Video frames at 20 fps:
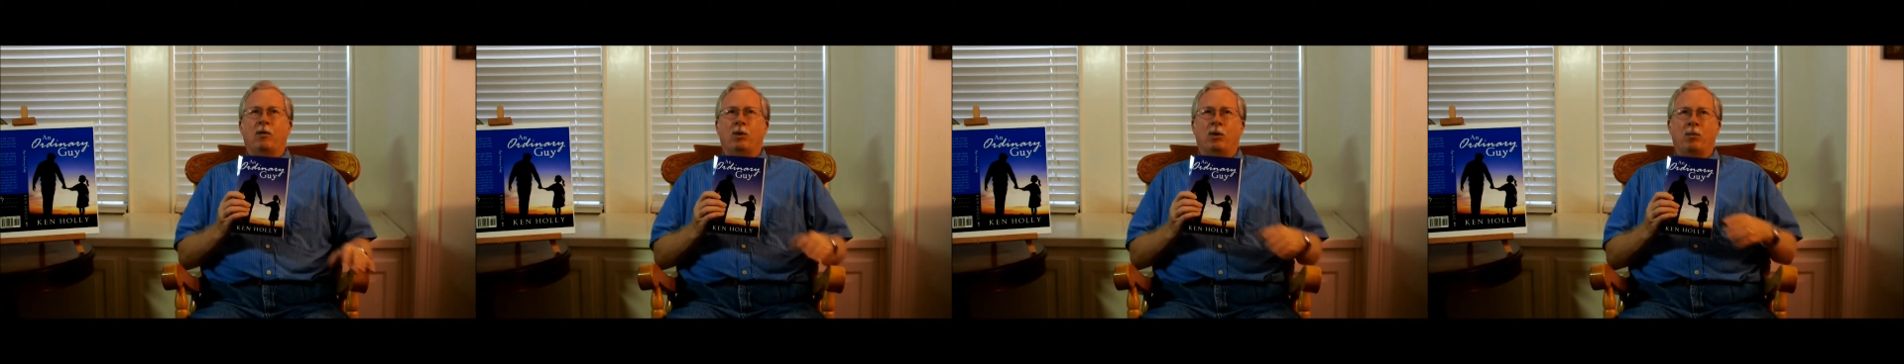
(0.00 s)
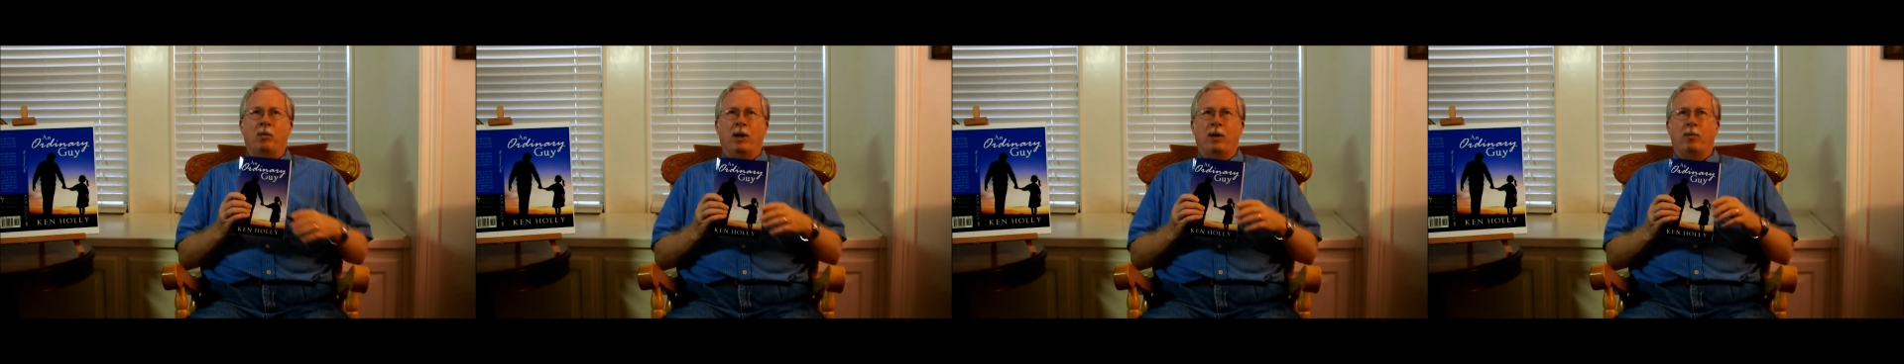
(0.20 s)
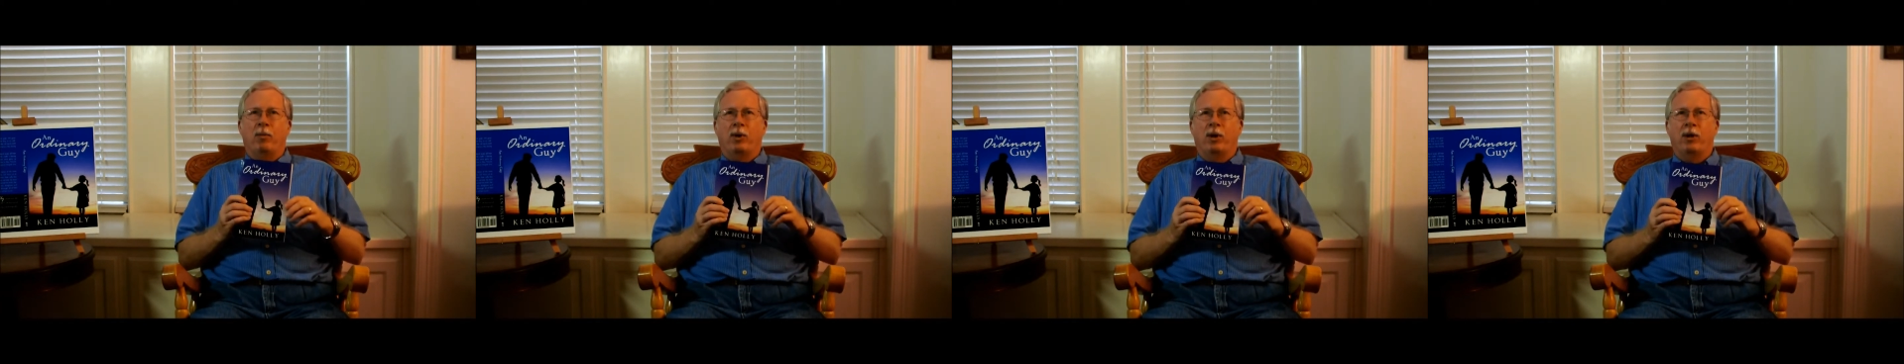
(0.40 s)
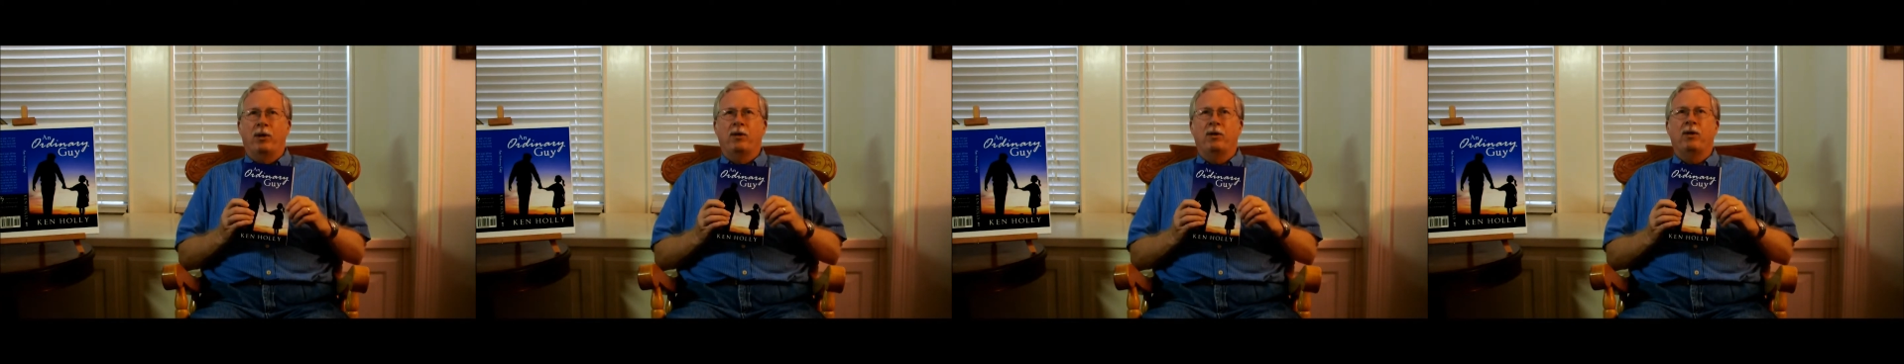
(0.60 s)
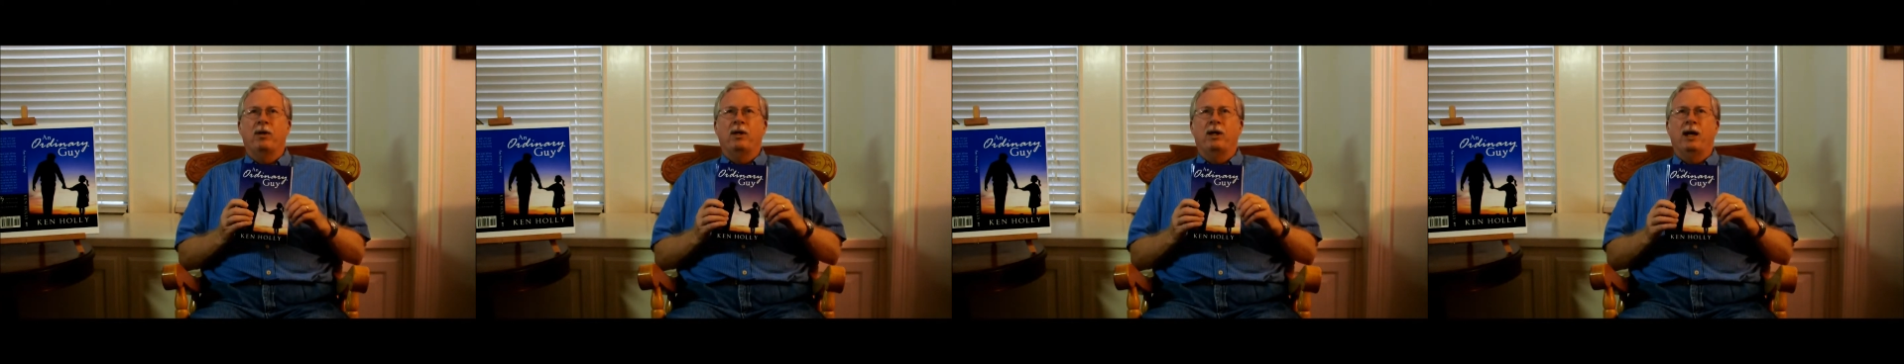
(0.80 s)
what my
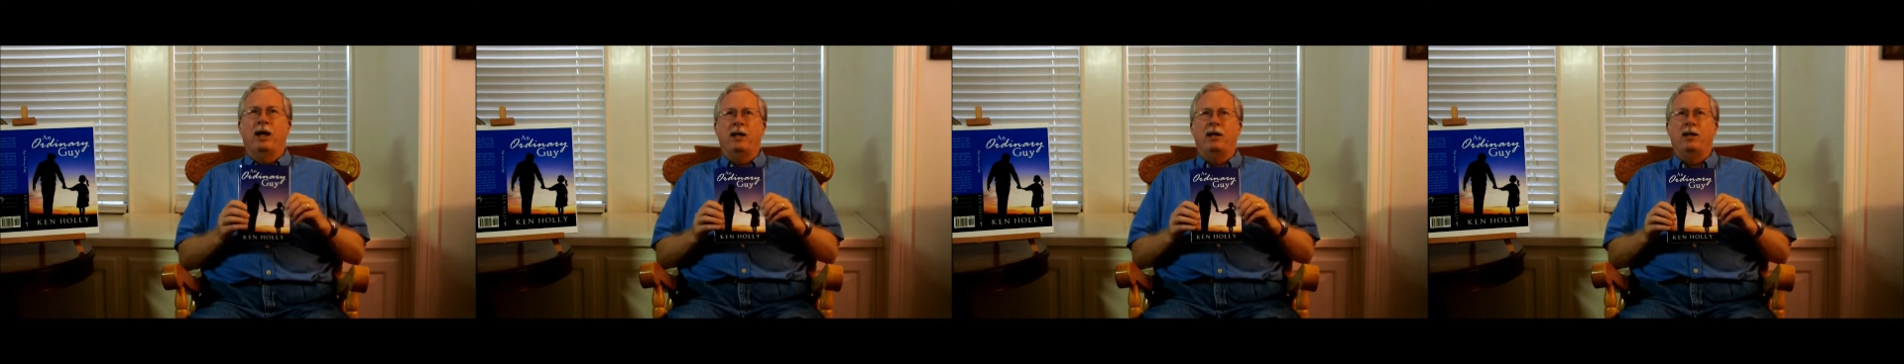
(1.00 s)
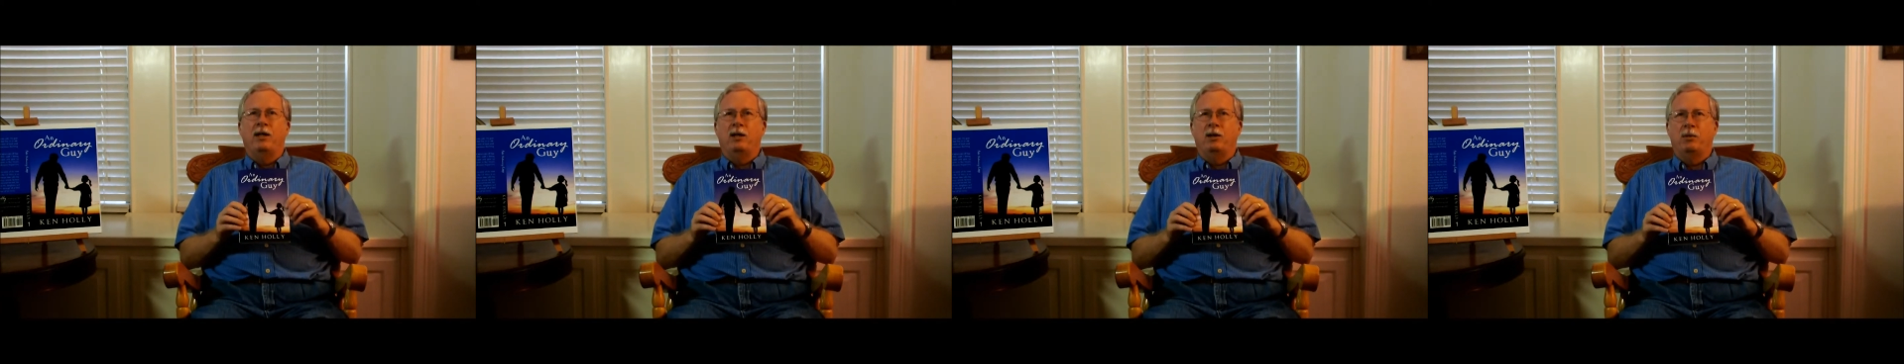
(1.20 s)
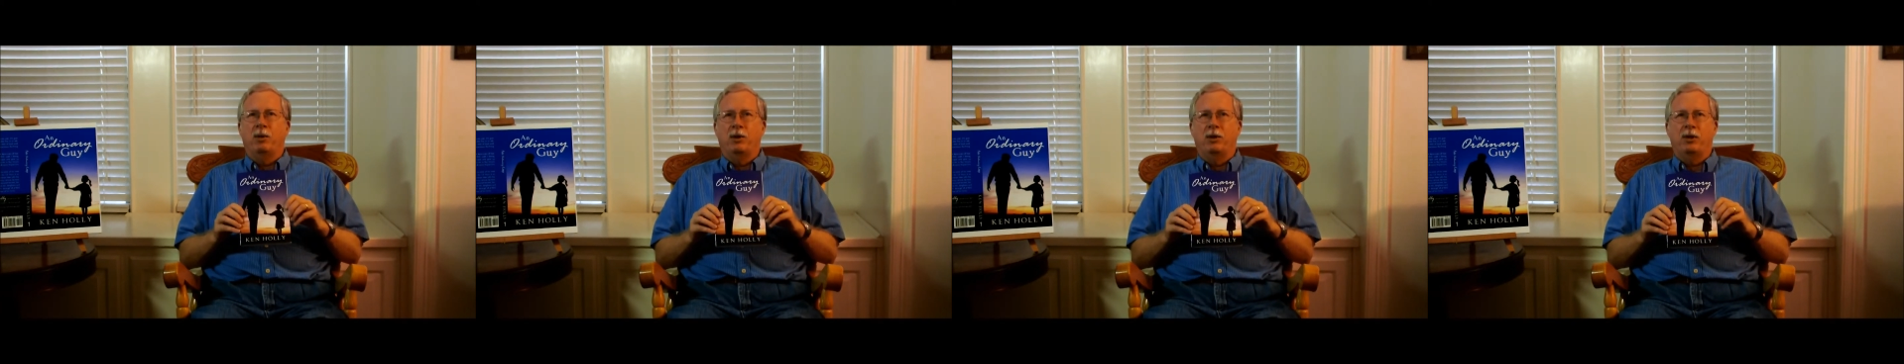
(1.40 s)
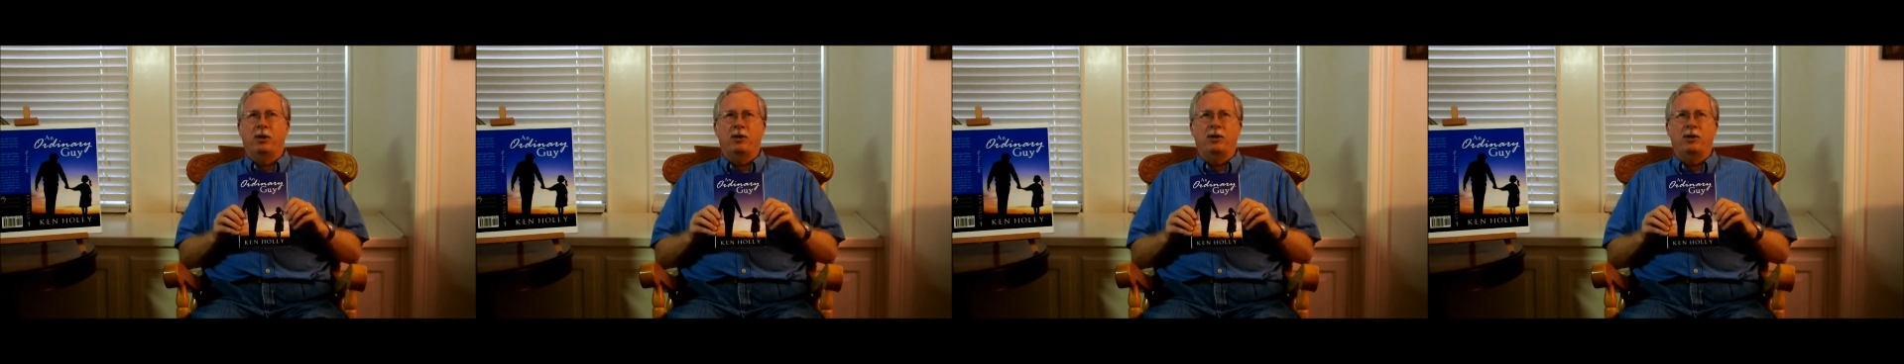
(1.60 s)
brother and I did with